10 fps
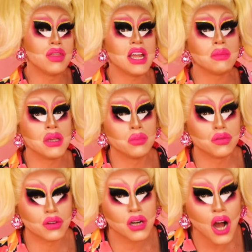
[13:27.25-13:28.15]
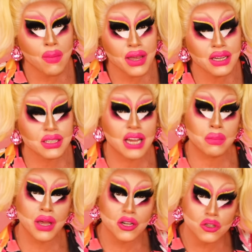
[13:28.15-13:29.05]
thank people for coming,
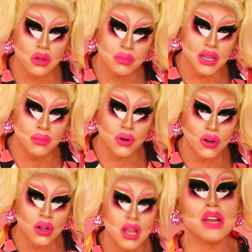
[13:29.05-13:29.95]
take pictures of people.